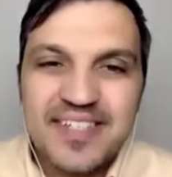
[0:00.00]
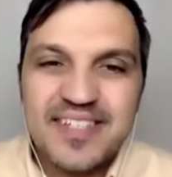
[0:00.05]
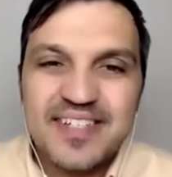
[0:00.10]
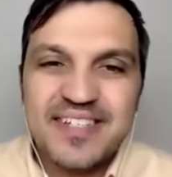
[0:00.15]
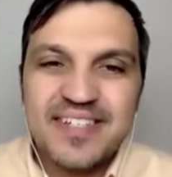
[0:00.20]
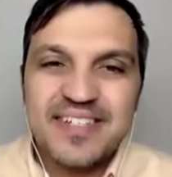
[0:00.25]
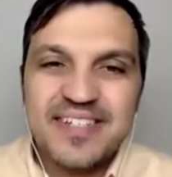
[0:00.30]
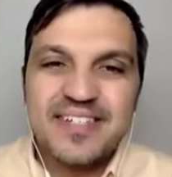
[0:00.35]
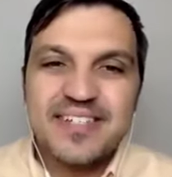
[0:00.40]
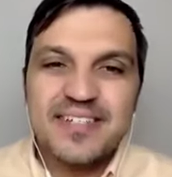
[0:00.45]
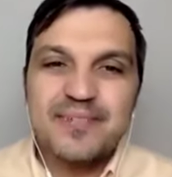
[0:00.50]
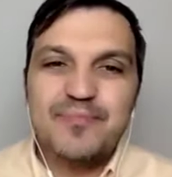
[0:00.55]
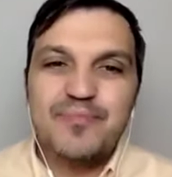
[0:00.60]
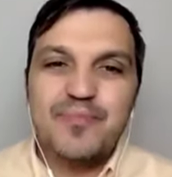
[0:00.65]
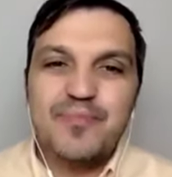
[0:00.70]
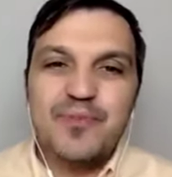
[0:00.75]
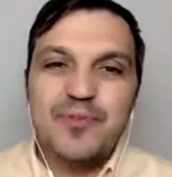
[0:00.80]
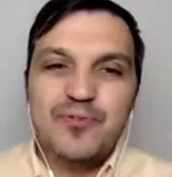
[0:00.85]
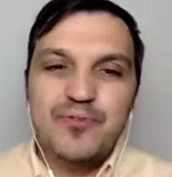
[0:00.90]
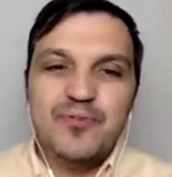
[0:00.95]
Um,
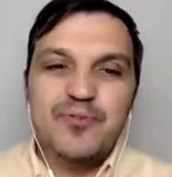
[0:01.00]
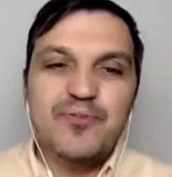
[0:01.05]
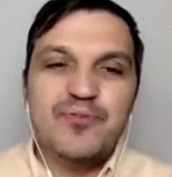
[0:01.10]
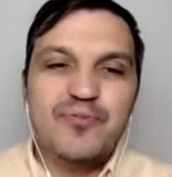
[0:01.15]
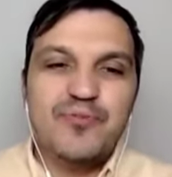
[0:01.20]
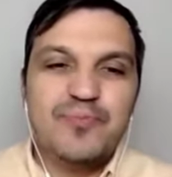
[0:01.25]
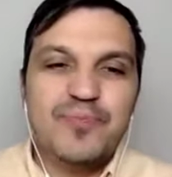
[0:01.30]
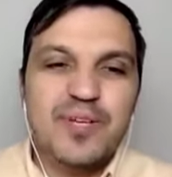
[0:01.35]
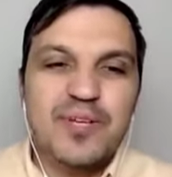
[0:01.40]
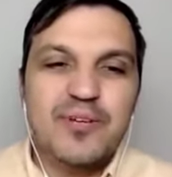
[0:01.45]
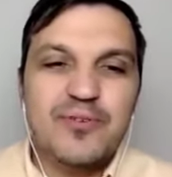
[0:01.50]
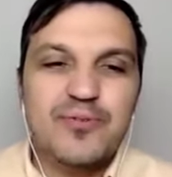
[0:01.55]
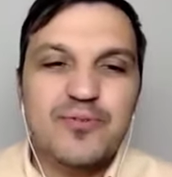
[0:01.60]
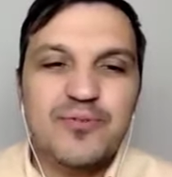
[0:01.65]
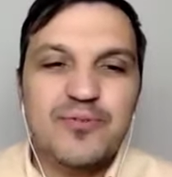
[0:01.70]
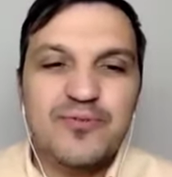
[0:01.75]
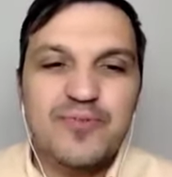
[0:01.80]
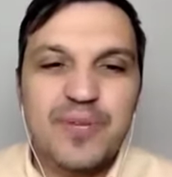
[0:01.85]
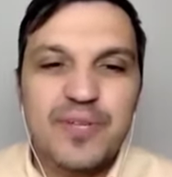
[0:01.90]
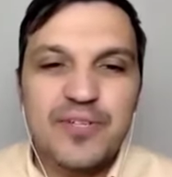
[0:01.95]
you, you because
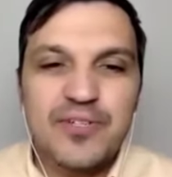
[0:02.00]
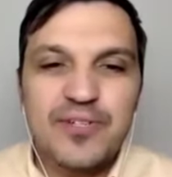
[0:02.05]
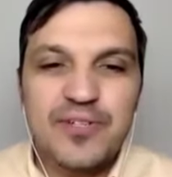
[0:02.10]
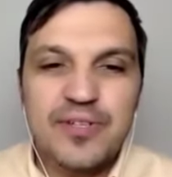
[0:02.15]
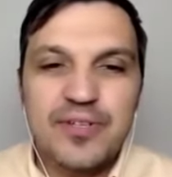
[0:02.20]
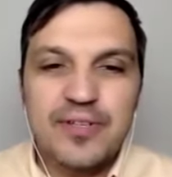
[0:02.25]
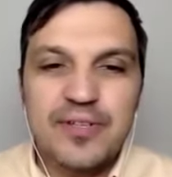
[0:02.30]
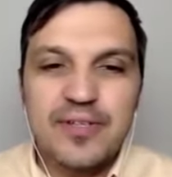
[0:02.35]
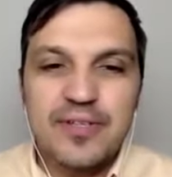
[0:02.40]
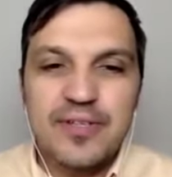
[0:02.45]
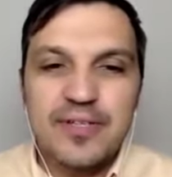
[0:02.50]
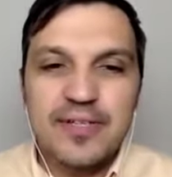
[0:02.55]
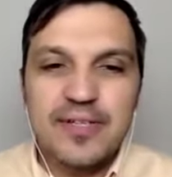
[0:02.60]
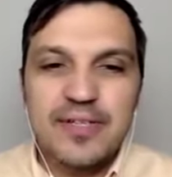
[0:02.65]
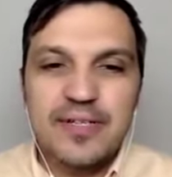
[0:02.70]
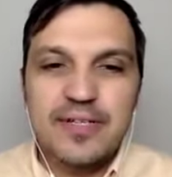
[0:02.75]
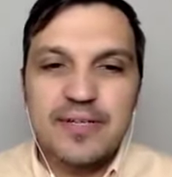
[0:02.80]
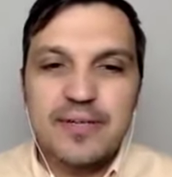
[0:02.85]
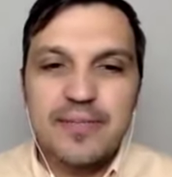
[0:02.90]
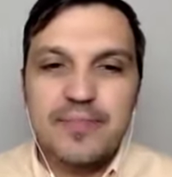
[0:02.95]
you've mentioned
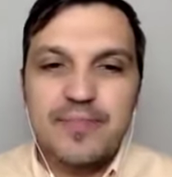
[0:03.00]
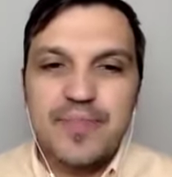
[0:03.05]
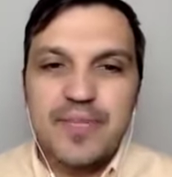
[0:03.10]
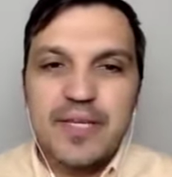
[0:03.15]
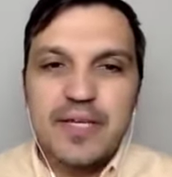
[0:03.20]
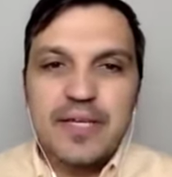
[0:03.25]
um,